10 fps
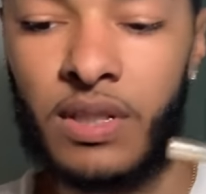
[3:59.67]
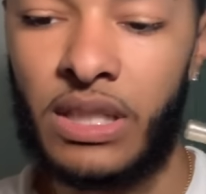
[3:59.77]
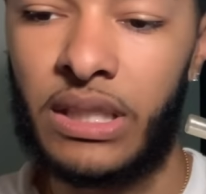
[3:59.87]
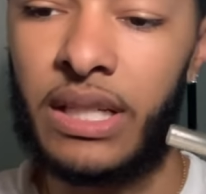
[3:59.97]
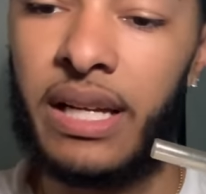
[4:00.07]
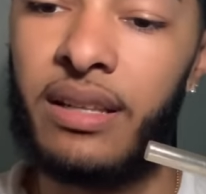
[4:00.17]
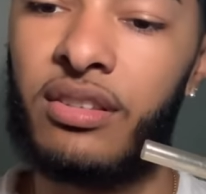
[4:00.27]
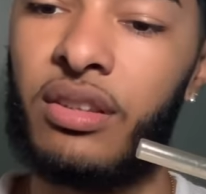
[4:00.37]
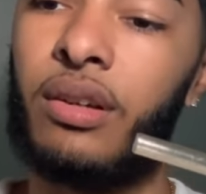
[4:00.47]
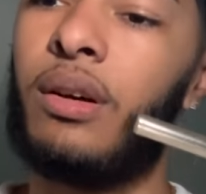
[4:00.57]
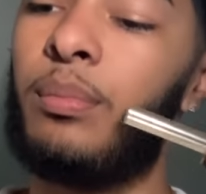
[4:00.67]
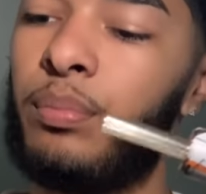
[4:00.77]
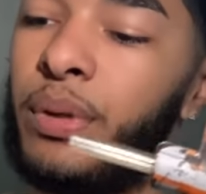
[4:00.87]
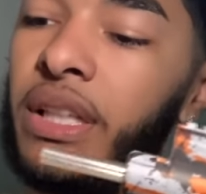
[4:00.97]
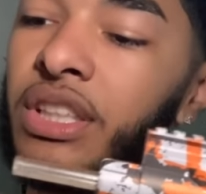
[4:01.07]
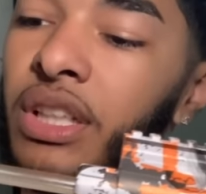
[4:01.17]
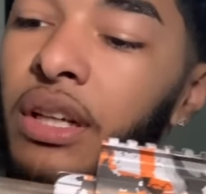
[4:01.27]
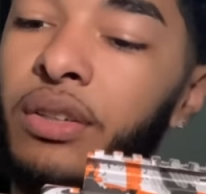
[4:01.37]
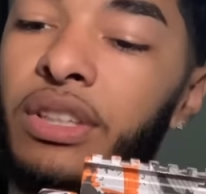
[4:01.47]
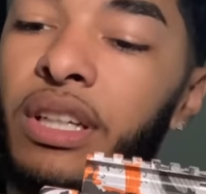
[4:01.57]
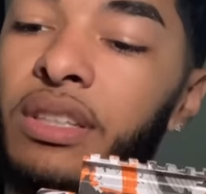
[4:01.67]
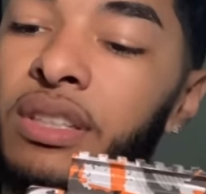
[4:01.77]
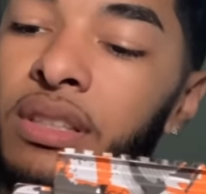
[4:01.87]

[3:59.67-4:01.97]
All right, so I'm pretty sure you just